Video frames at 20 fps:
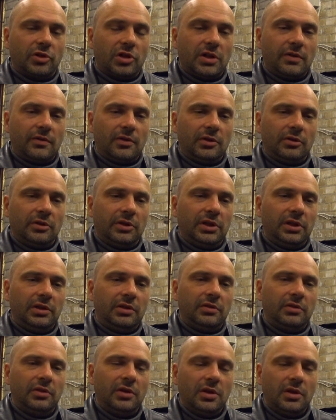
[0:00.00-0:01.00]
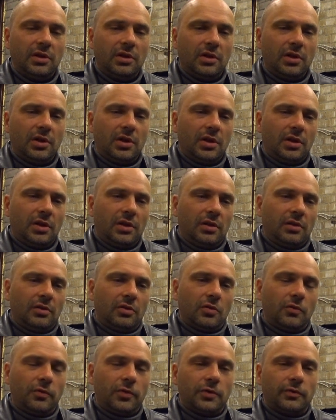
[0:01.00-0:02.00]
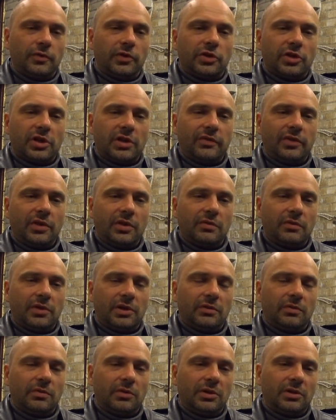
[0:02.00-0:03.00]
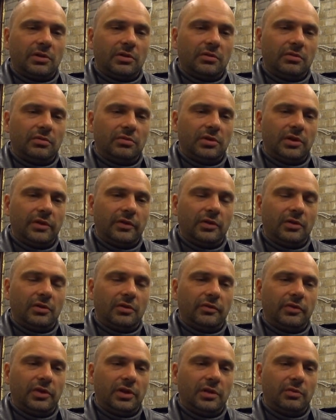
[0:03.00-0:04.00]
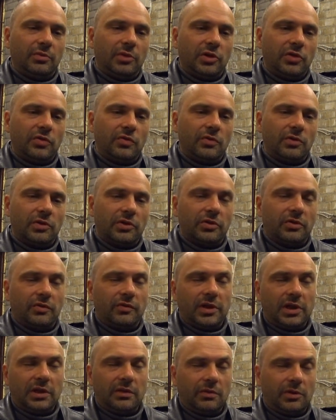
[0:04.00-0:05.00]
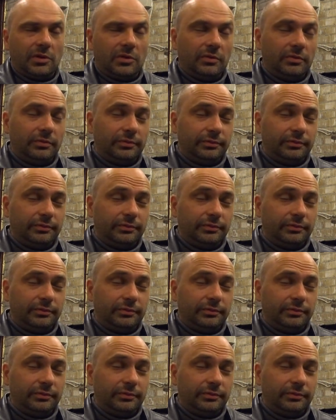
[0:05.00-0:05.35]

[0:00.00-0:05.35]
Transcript: travel on it, go through the traffic quite well. I don't think much worse on that one.